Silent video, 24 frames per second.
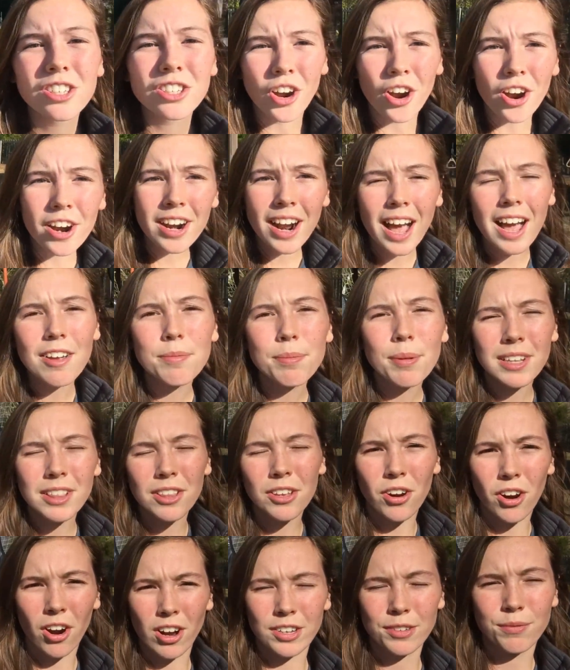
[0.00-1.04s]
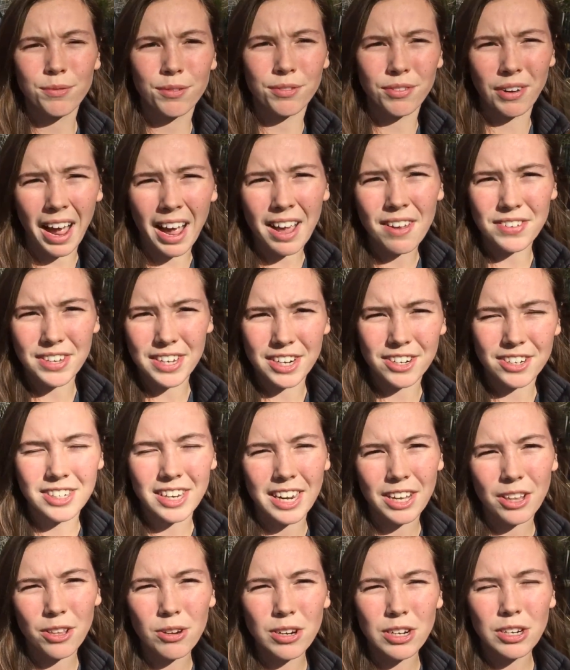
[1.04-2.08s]
start, I've played lacrosse for 5 years,
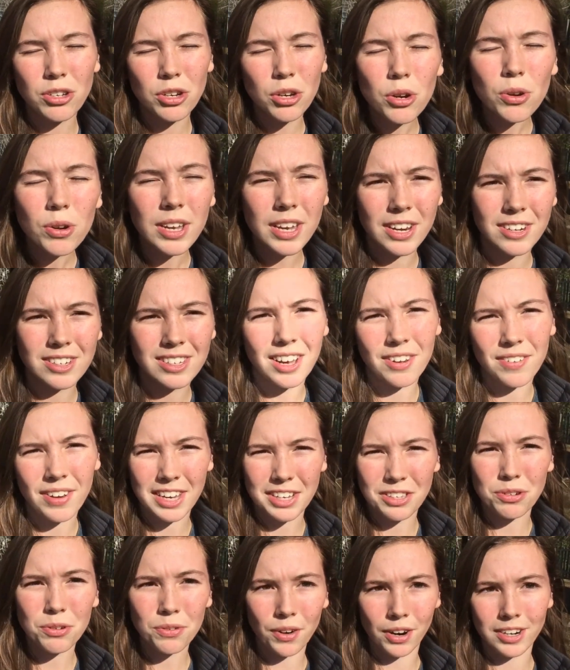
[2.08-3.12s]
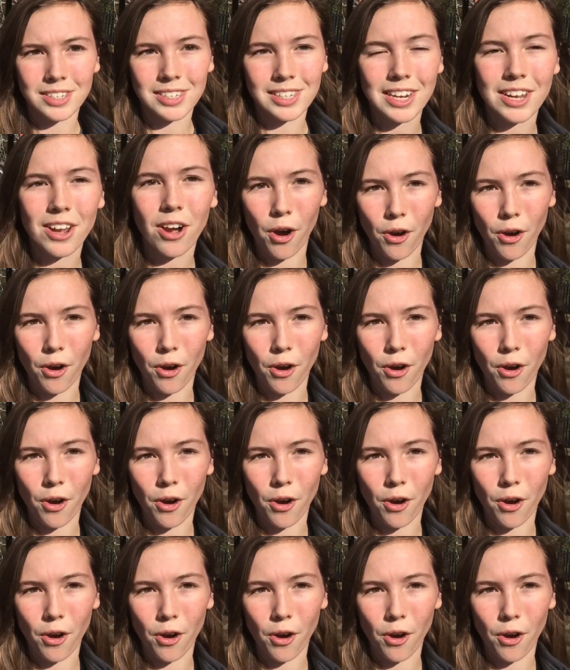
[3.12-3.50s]
including 2 years of high school varsity